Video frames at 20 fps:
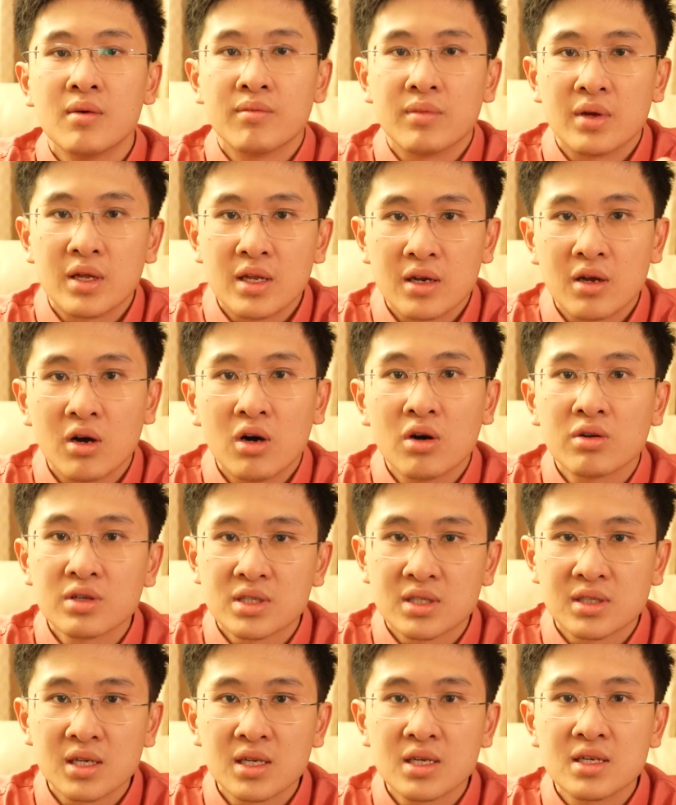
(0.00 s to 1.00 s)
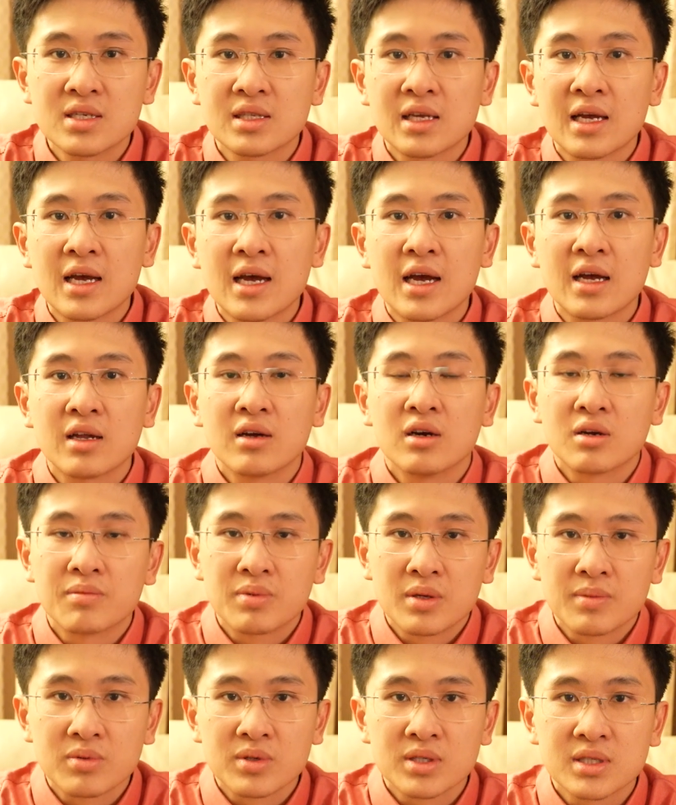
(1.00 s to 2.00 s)
And all the studies that other
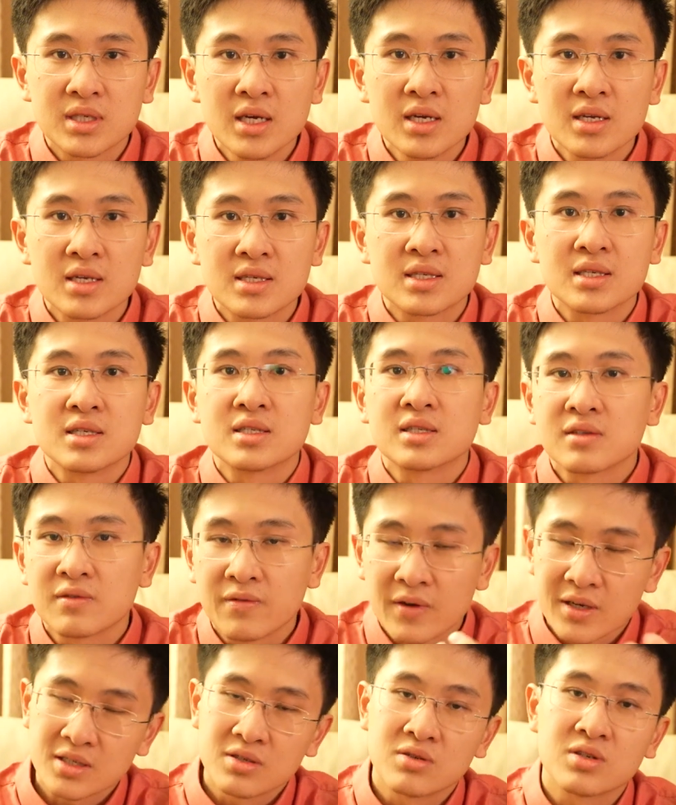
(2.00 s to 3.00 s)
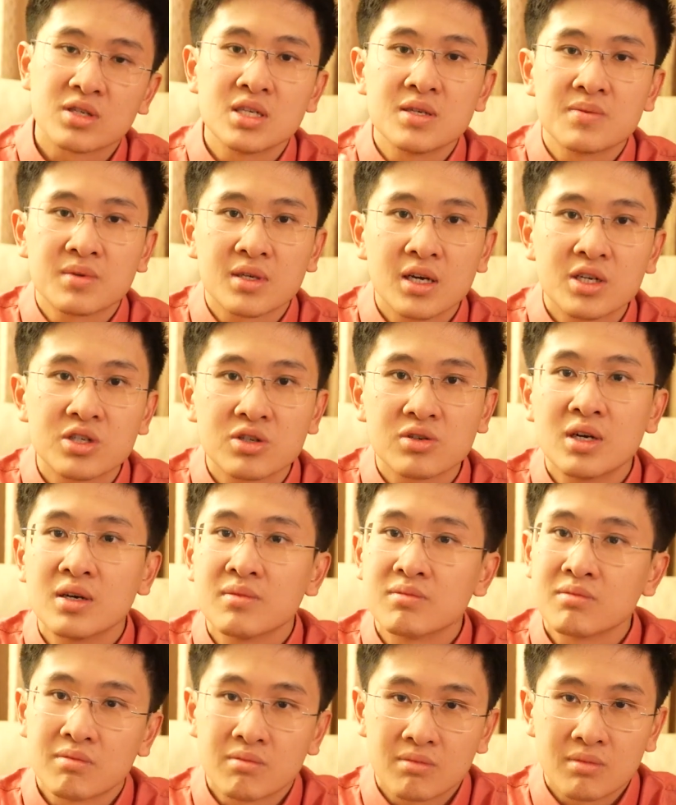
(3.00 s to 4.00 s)
people cite this as affects their sleep
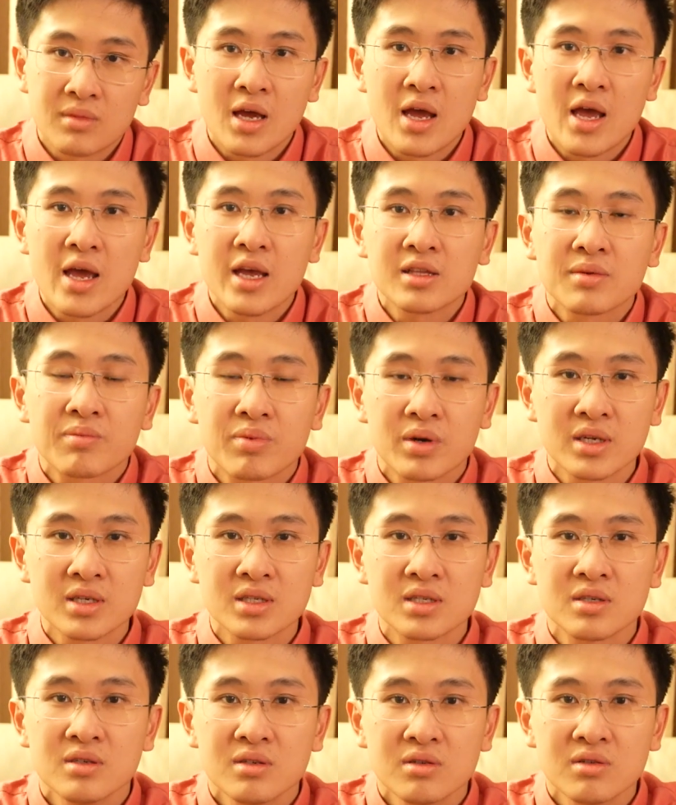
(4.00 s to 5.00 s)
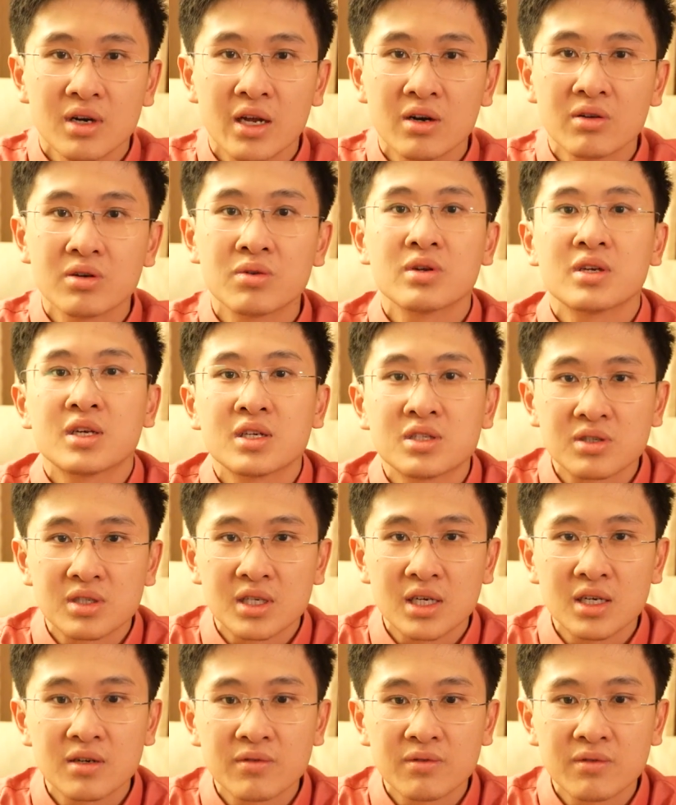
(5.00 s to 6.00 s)
schedule. I hate to break it to you. I don't know where you get your
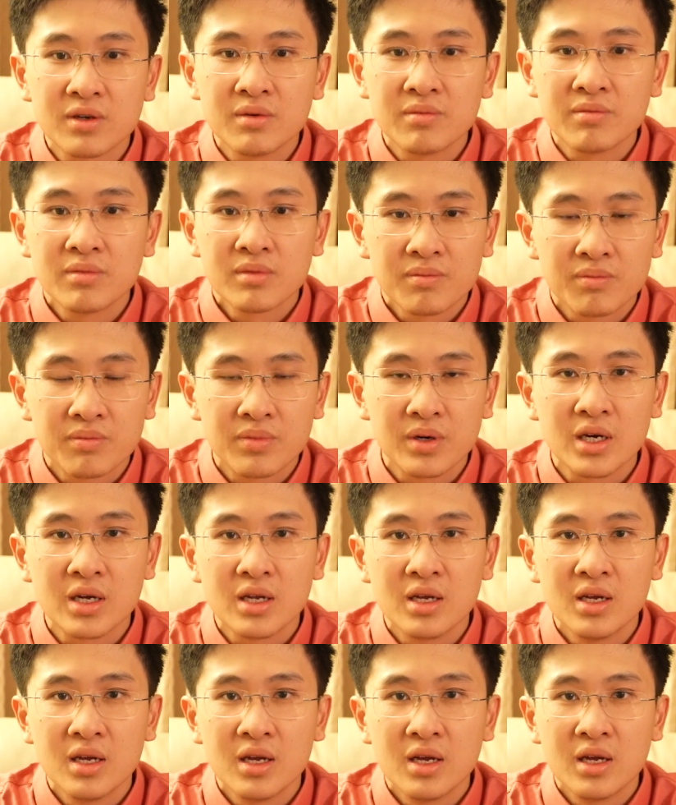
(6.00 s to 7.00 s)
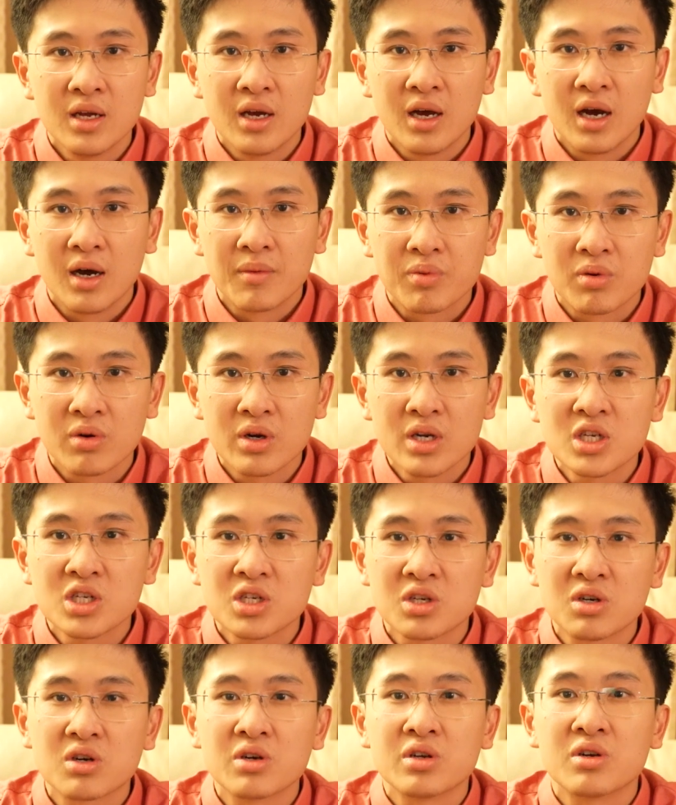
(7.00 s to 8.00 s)
data from, but I'm pretty
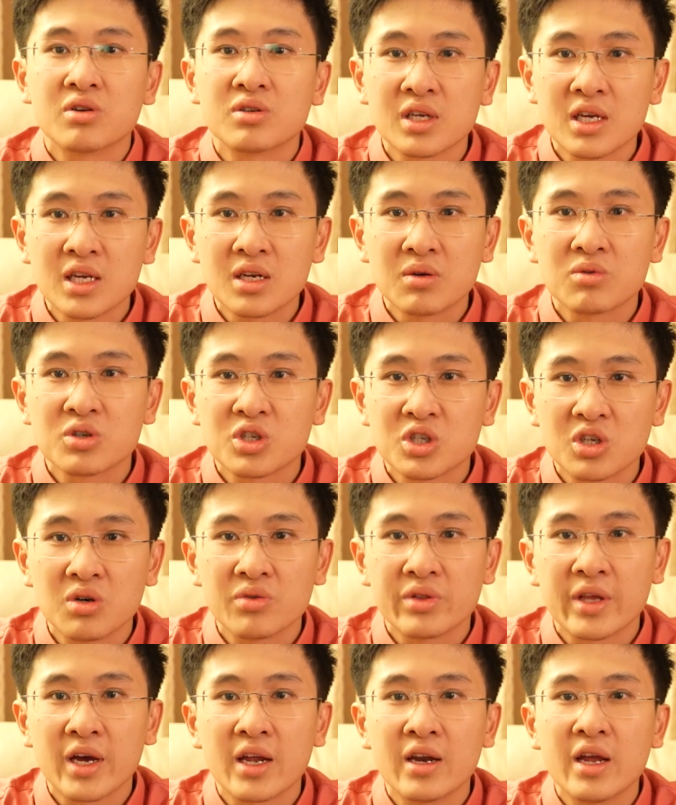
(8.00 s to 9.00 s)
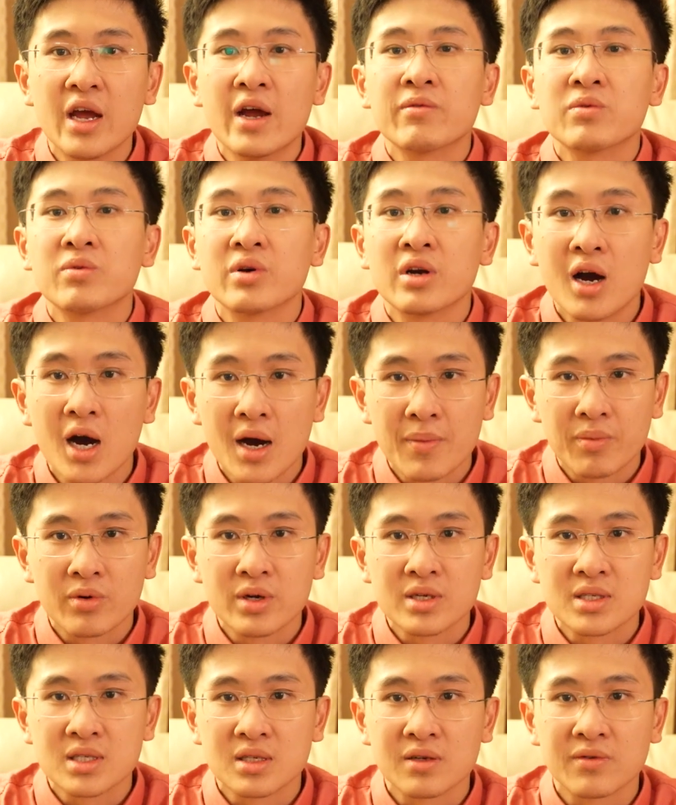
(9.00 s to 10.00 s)
sure your data will show that everyone
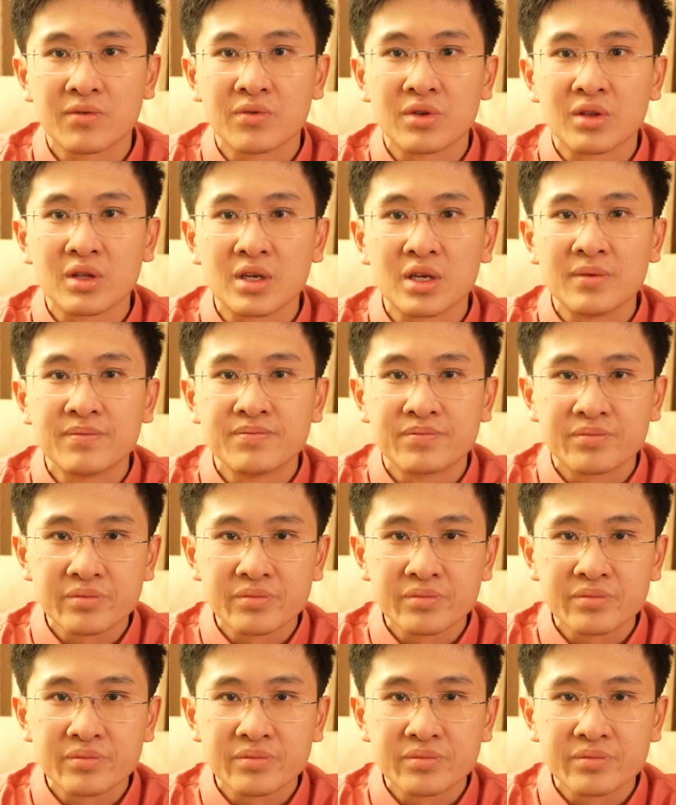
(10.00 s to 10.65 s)
operates differently.